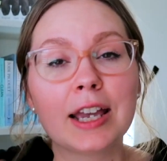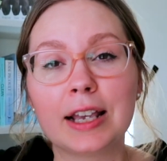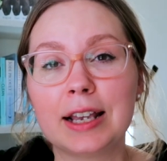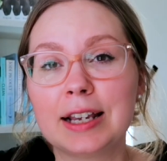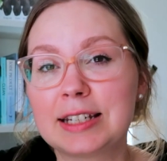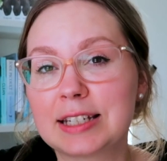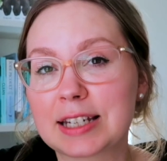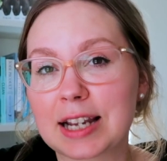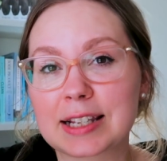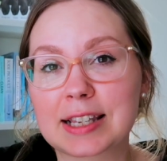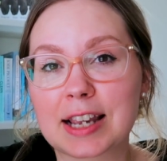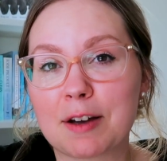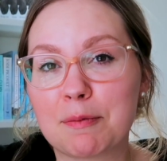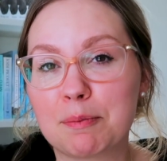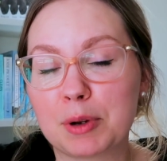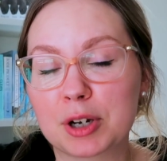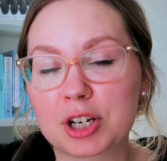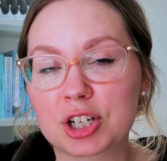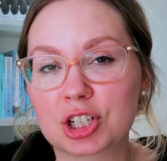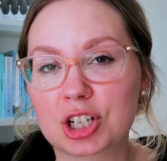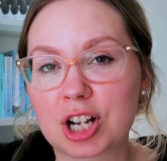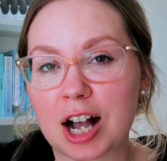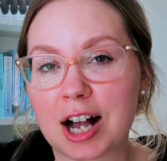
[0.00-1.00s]
It does have
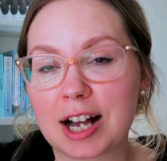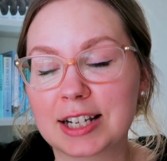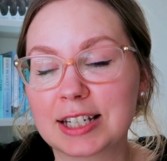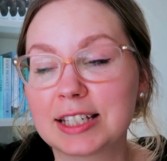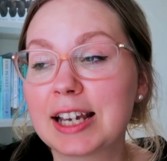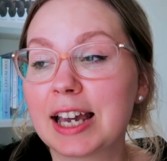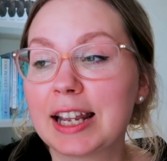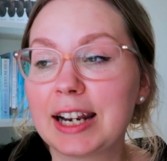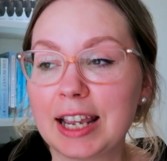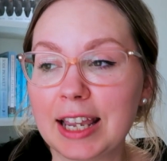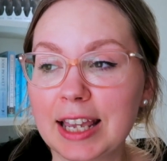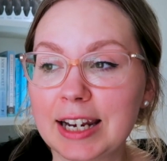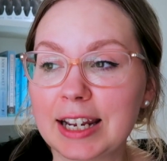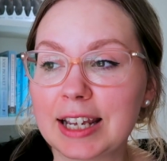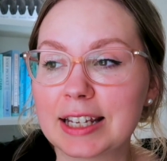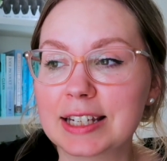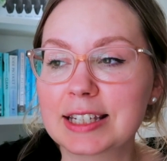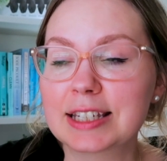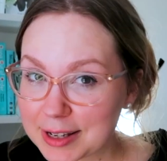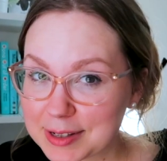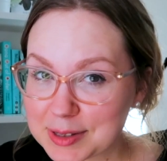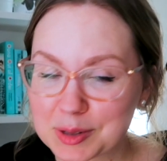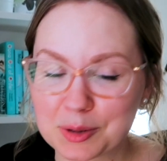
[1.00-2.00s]
bookish content in
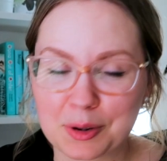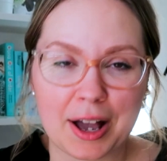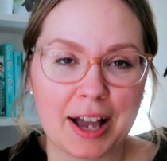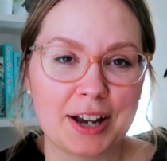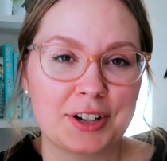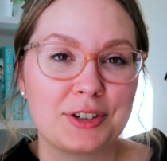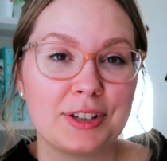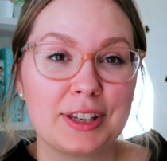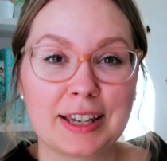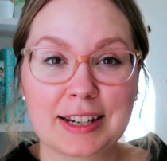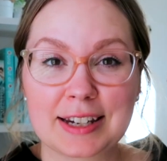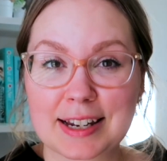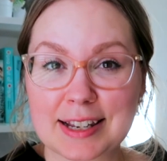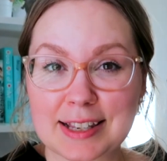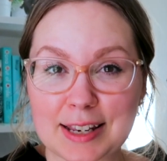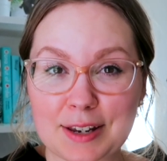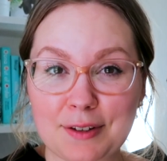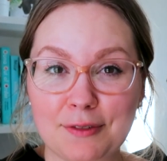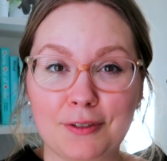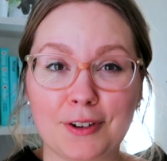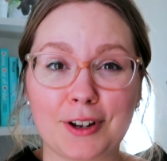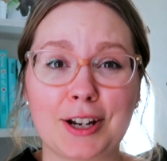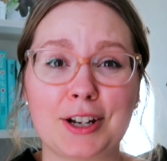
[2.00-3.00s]
it. Plus, you'll actually get to
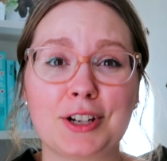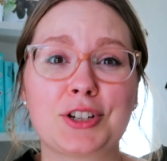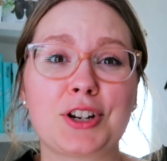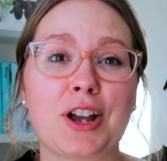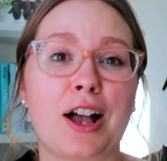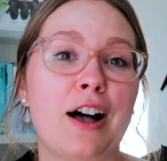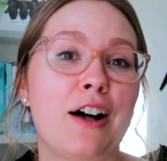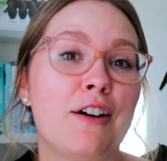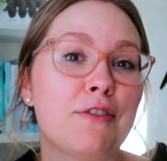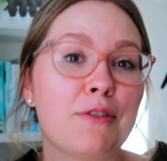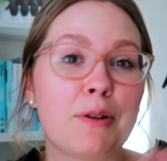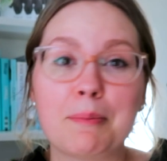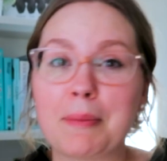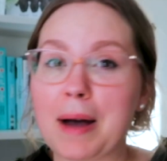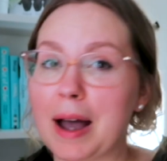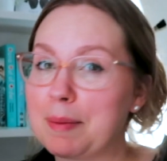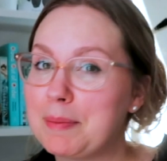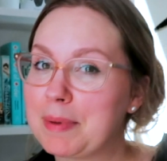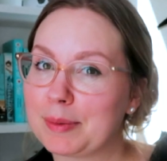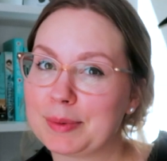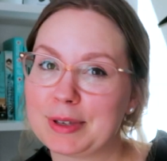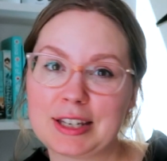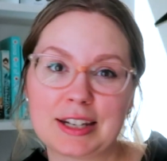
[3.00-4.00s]
see footage of my
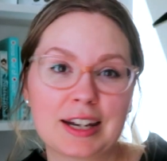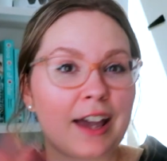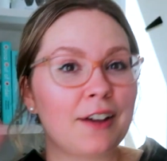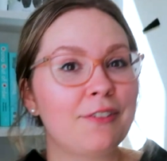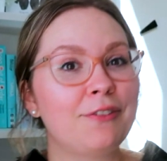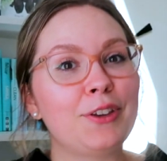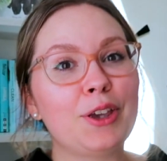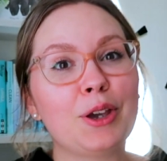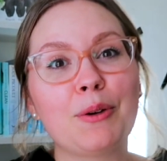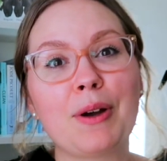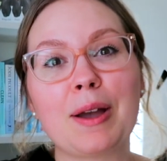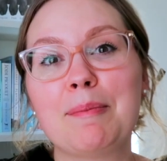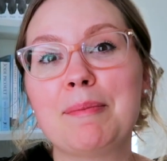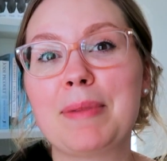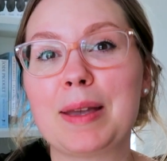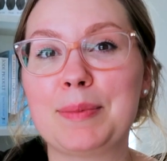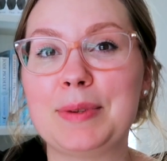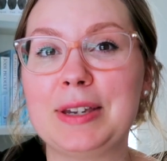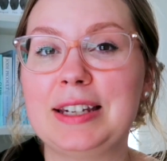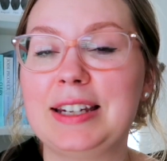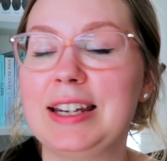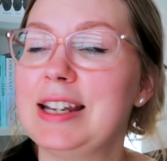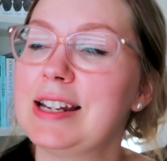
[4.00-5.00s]
baby nephew and
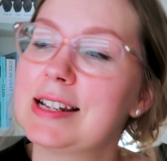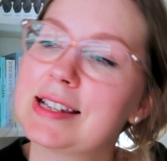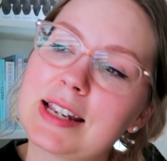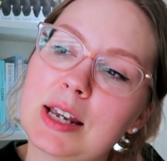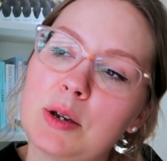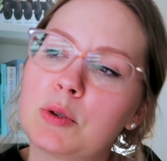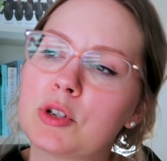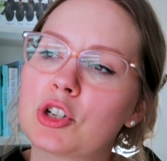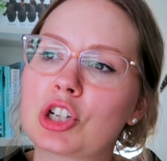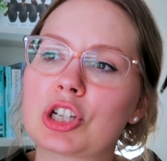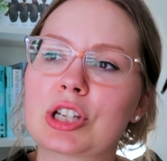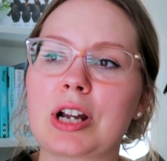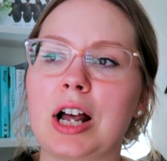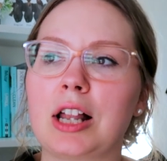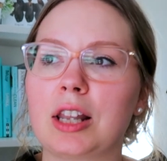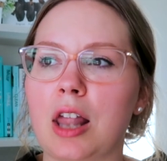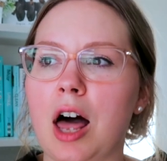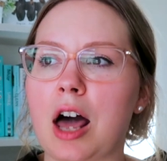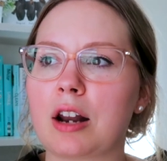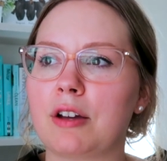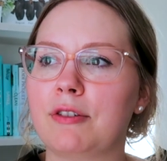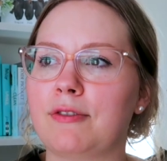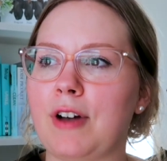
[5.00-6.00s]
baby niece. It was just a
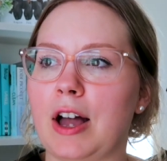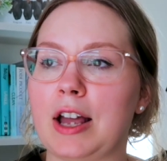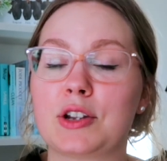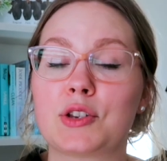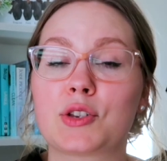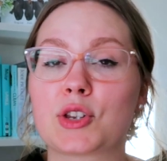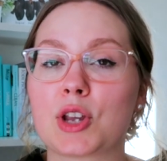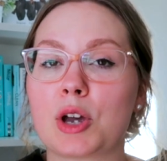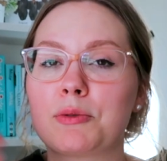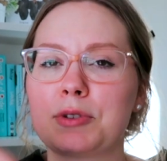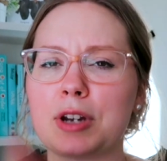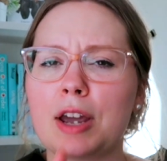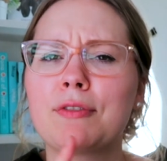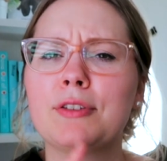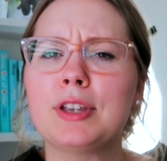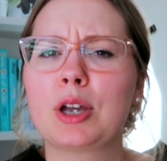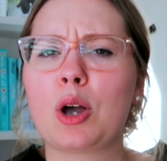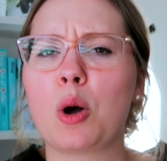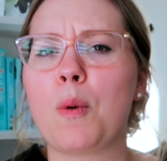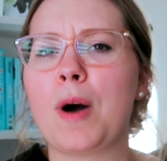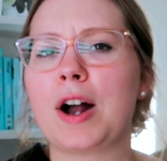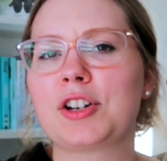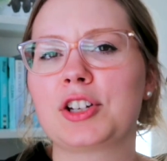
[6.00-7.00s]
lot of fun. So
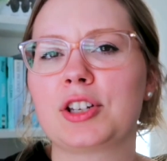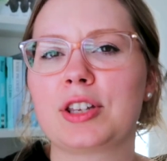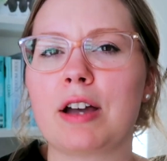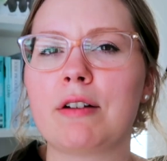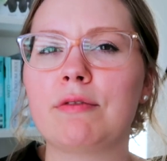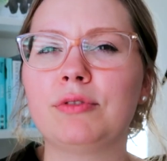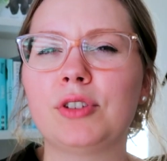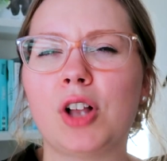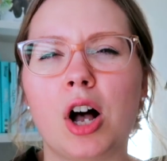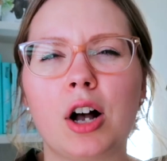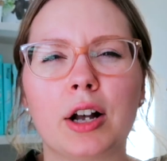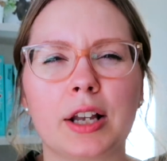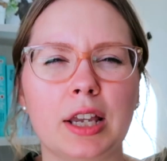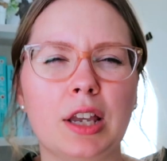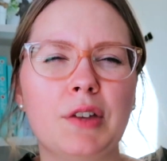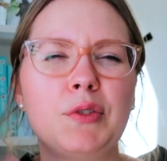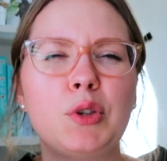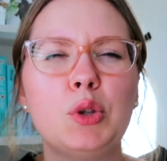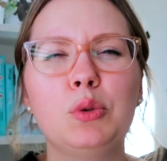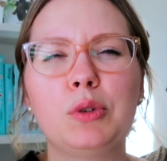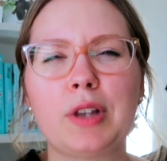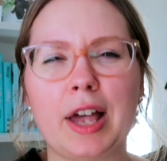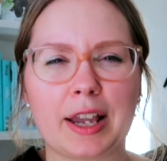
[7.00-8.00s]
definitely go watch that vlog
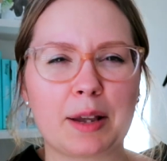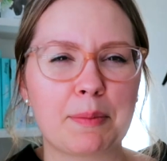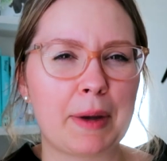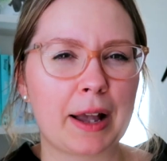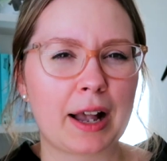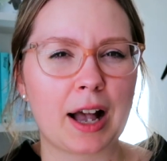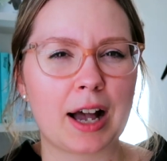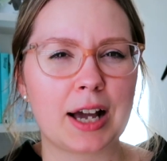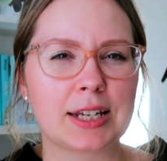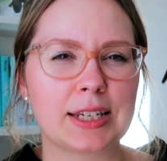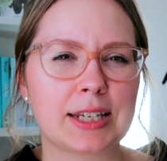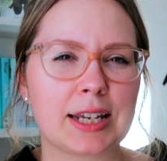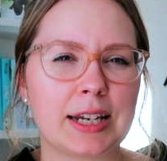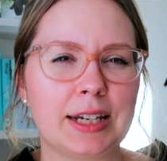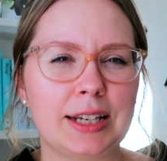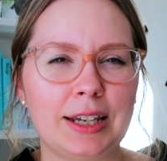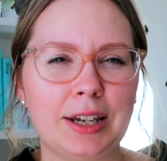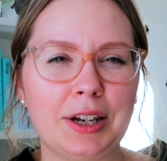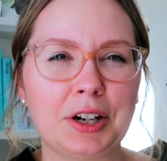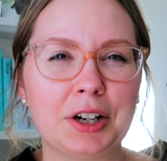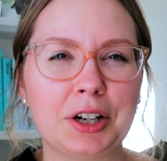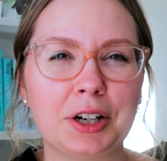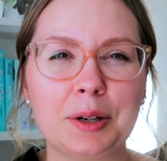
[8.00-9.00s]
if you like my content
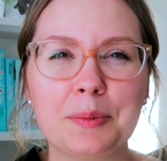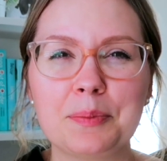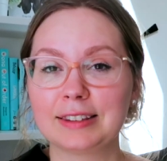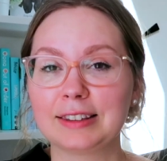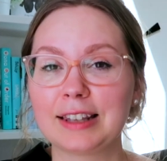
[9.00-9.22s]
here.